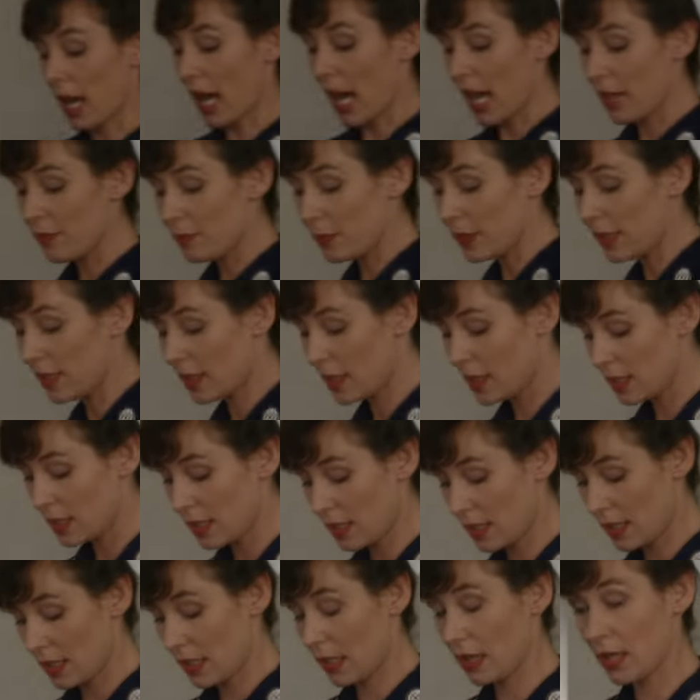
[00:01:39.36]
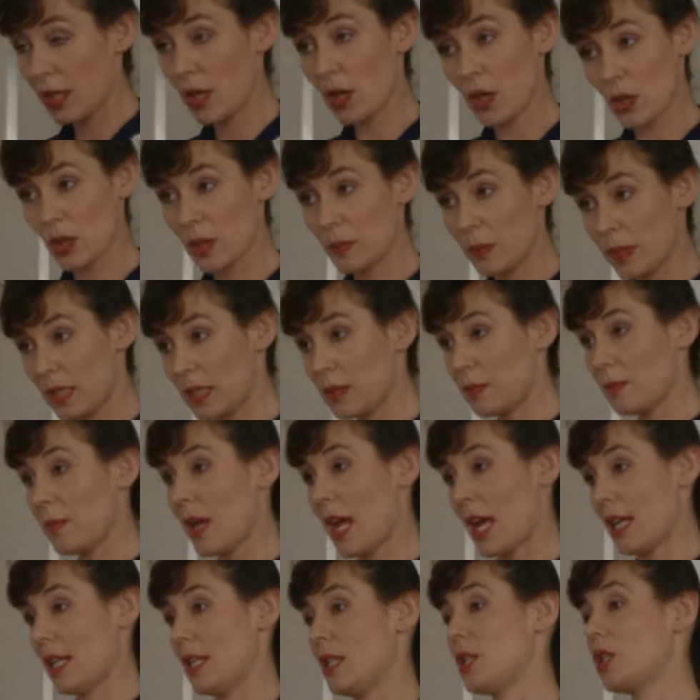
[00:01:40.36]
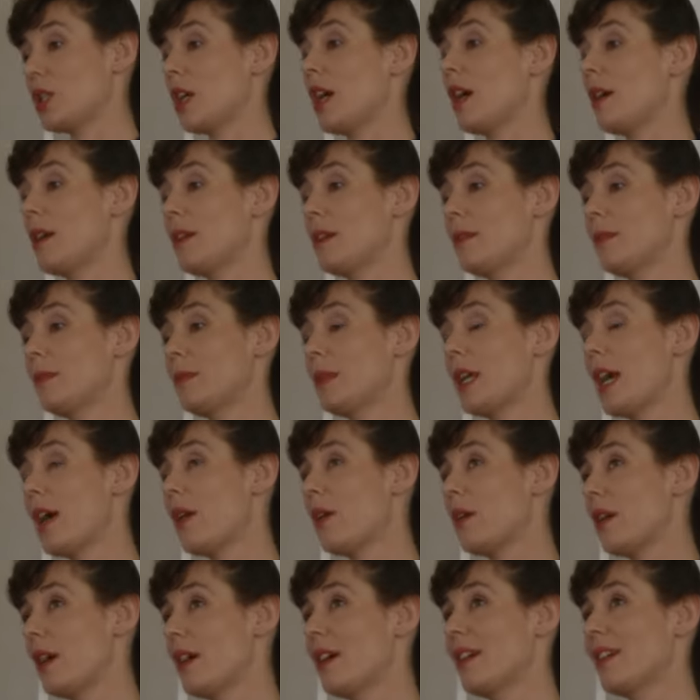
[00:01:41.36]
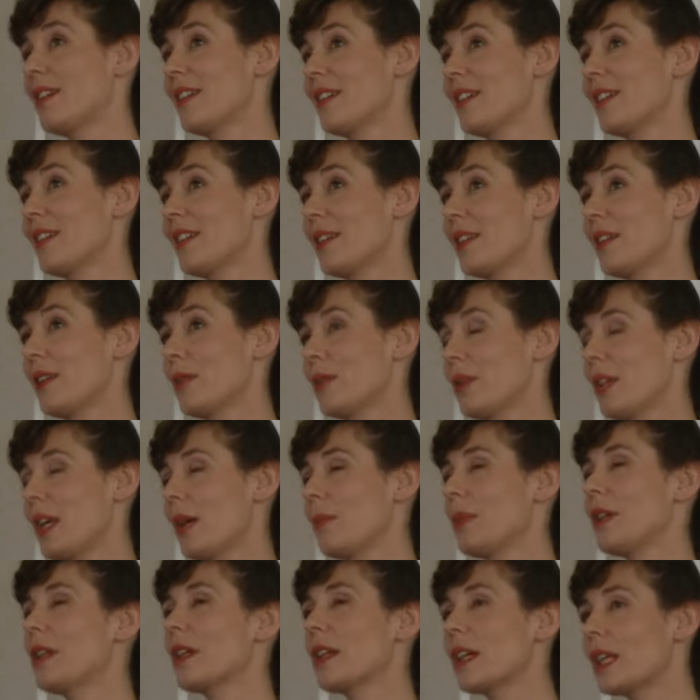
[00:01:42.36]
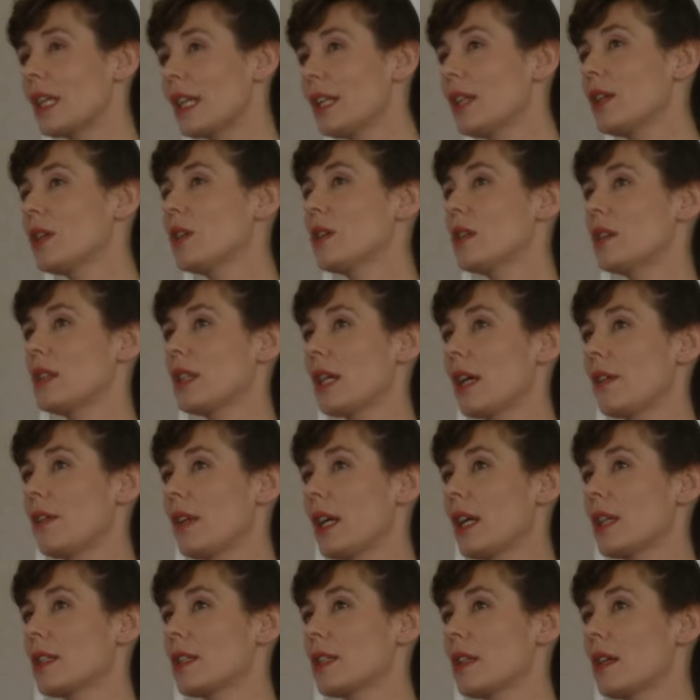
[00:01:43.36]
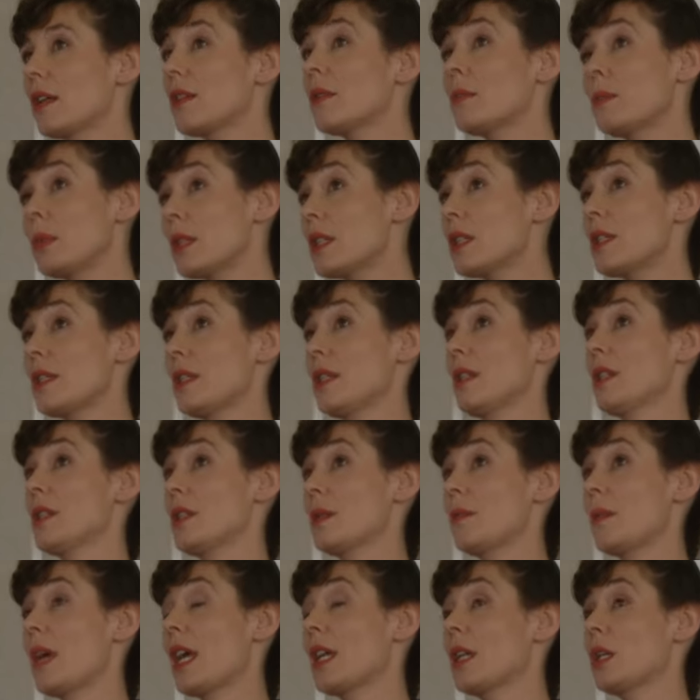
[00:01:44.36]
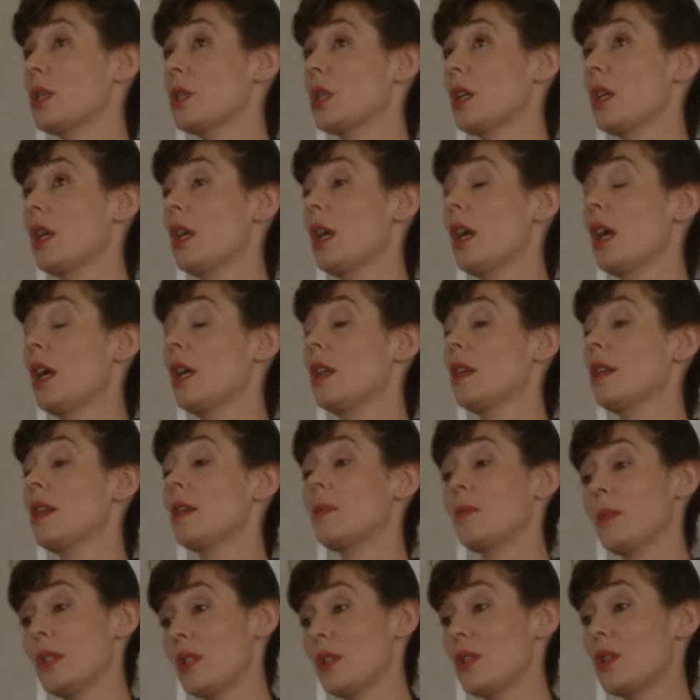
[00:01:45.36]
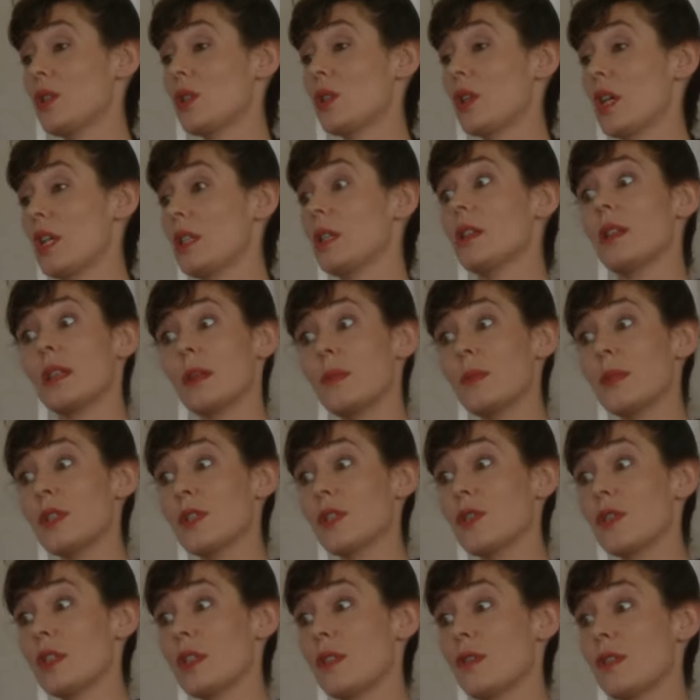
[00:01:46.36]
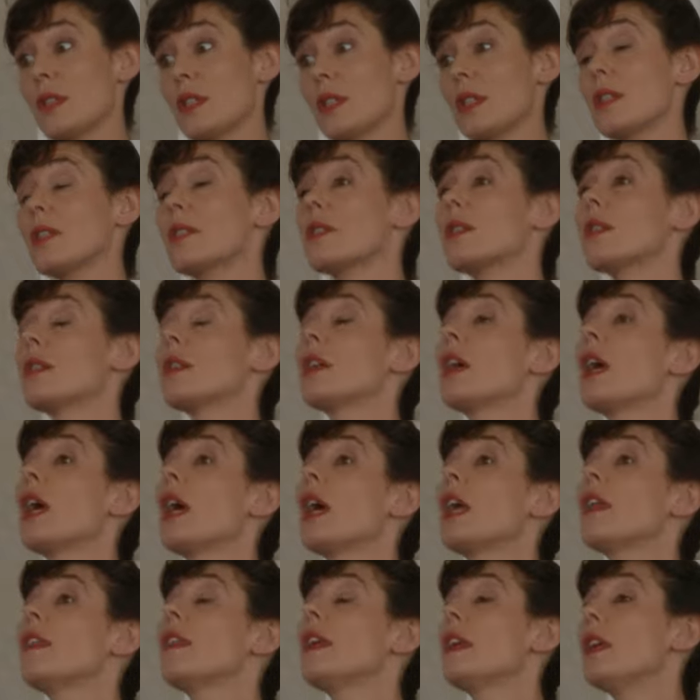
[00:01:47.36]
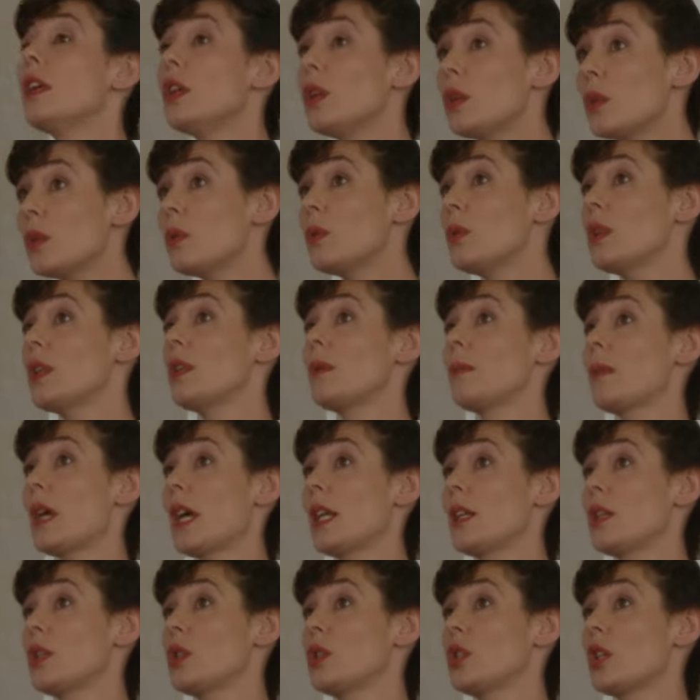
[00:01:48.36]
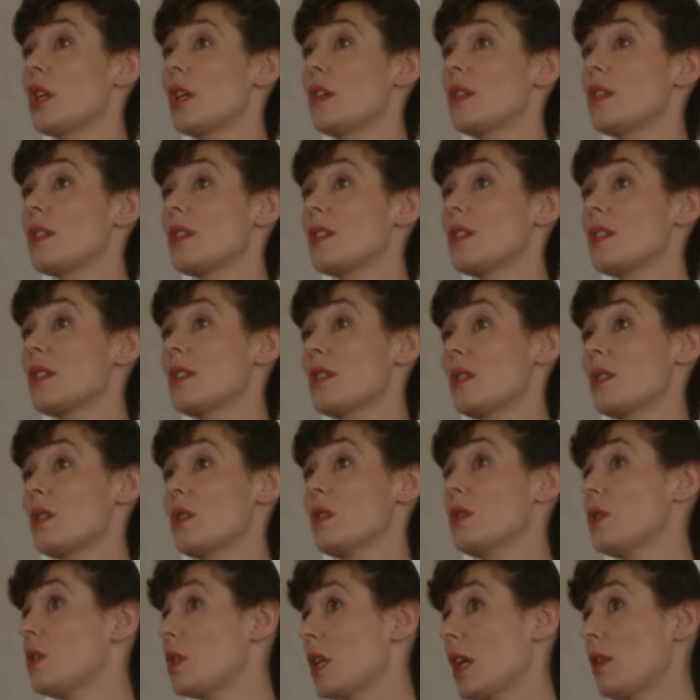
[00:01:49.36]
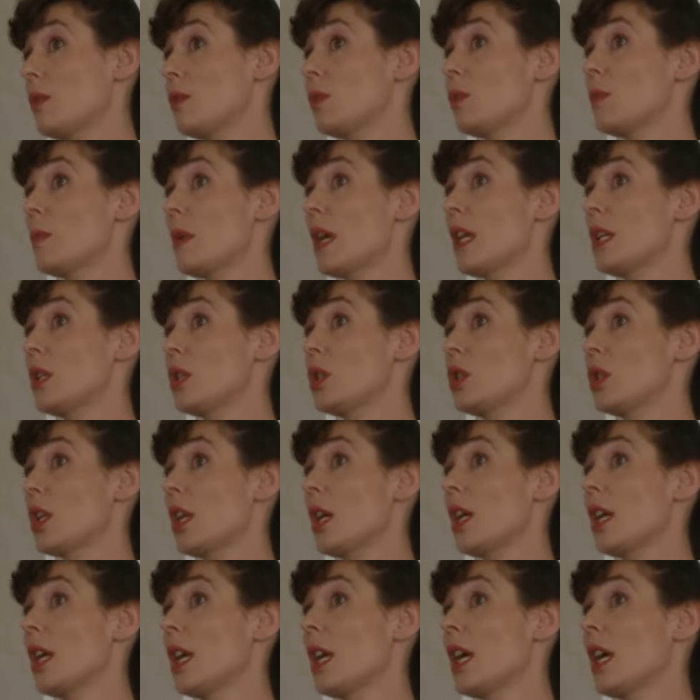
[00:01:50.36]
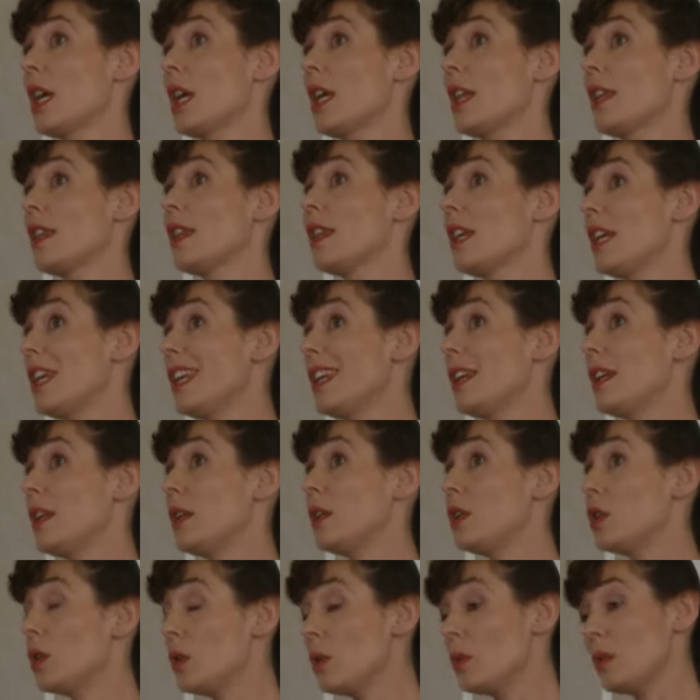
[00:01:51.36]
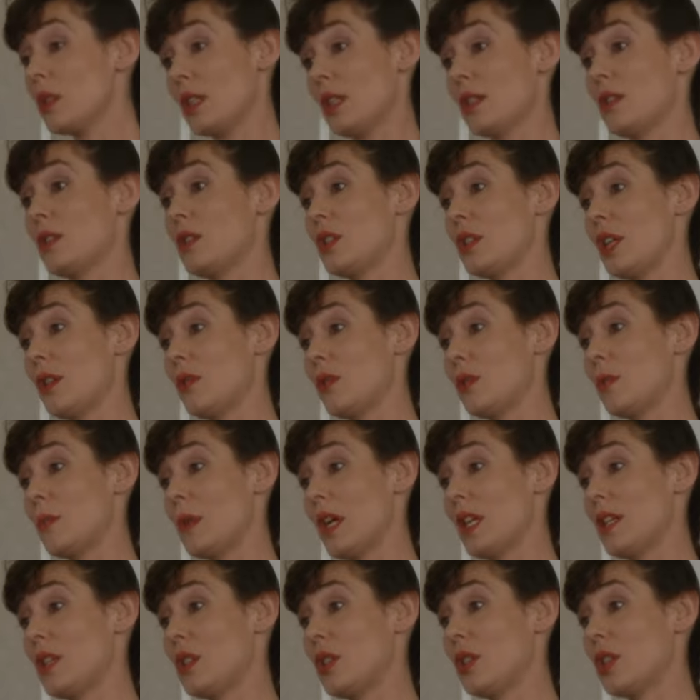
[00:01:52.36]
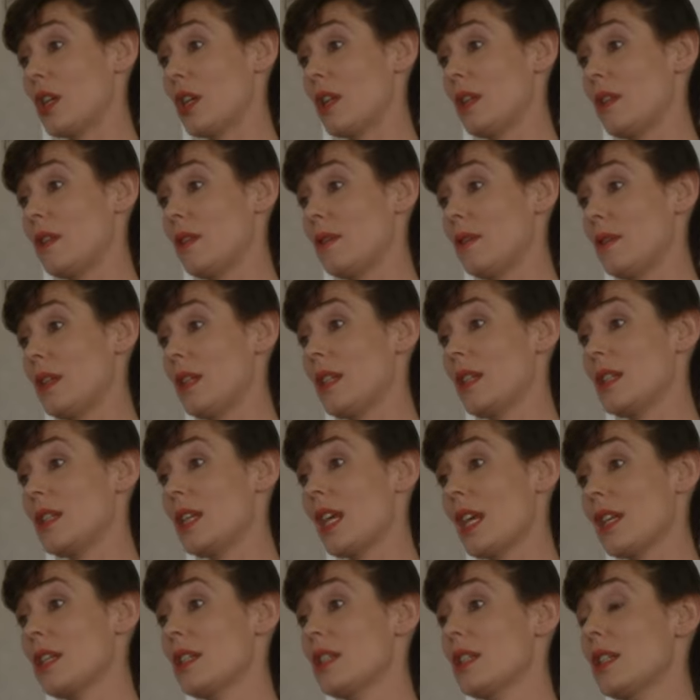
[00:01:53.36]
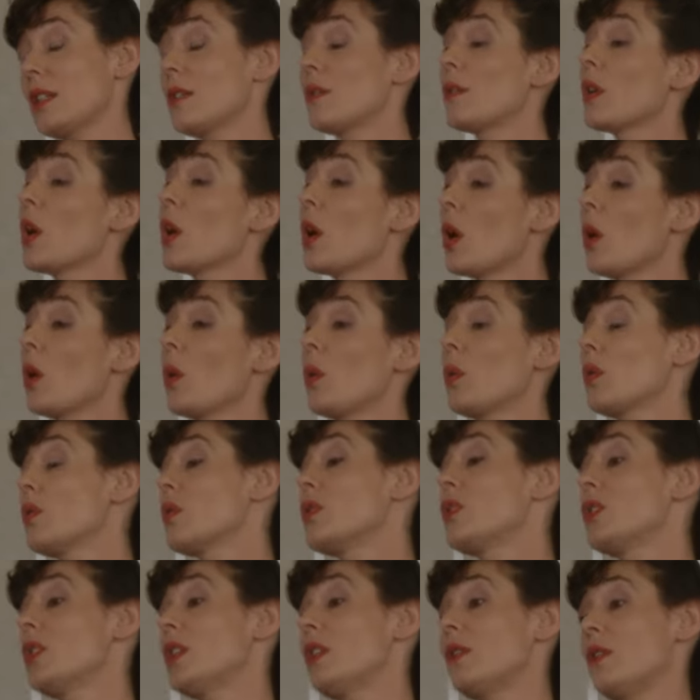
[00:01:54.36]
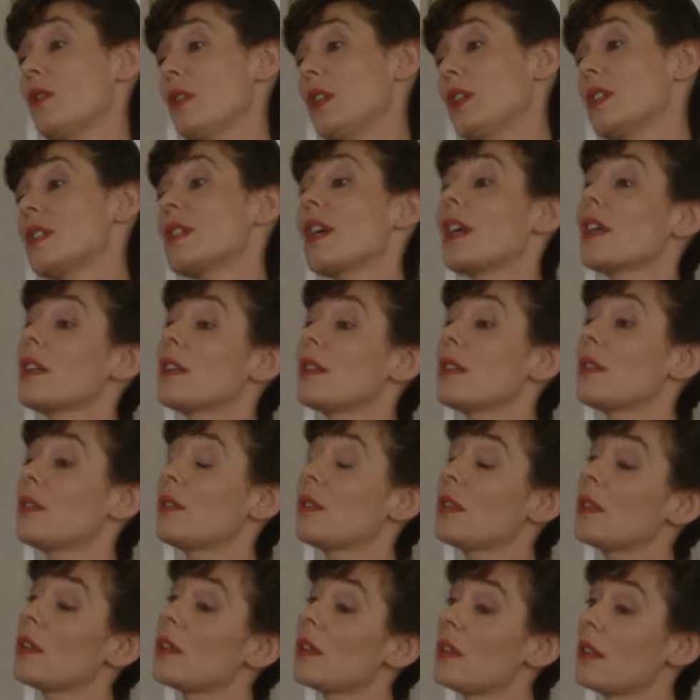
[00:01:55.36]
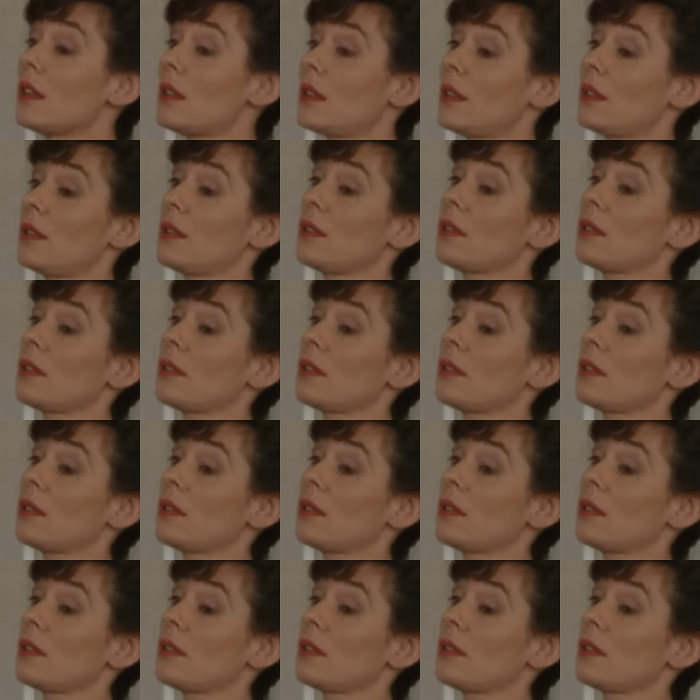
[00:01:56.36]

I've been asked to see the hospital manager. Now, would that be the clinical director, the business manager, the administrator, the administrative assistant, the unit manager, the assistant general manager, the unit general manager, the executive, or the chief executive, do you think?